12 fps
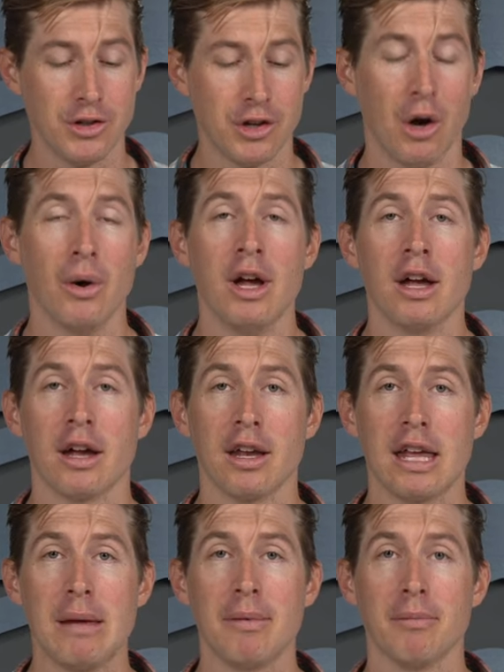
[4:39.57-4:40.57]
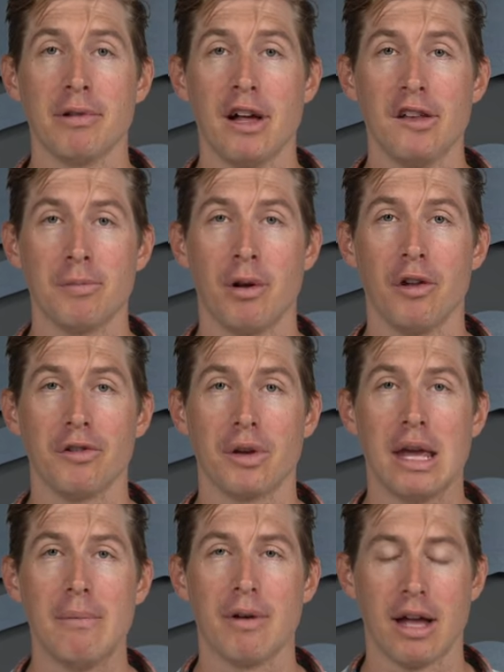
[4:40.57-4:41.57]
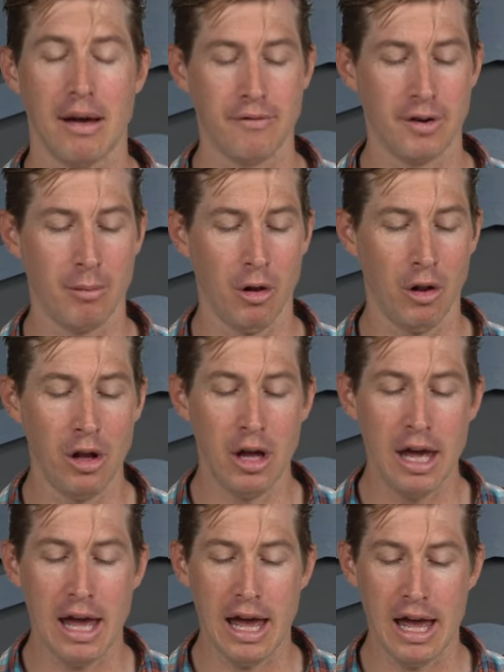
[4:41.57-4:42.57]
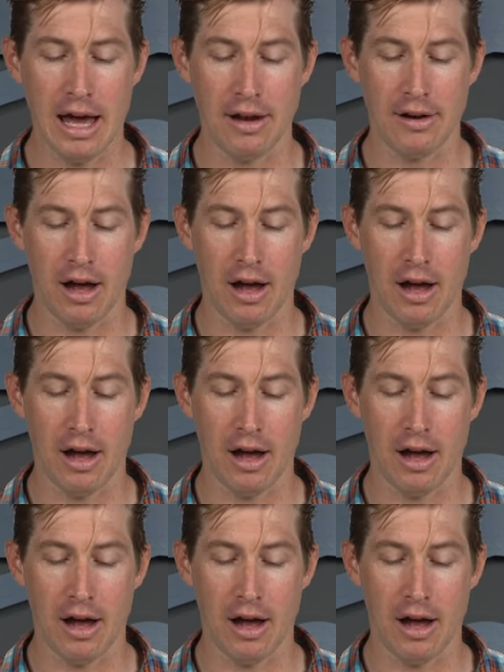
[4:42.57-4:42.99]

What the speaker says: so gonna keep it in place, but also keep it comfortable. And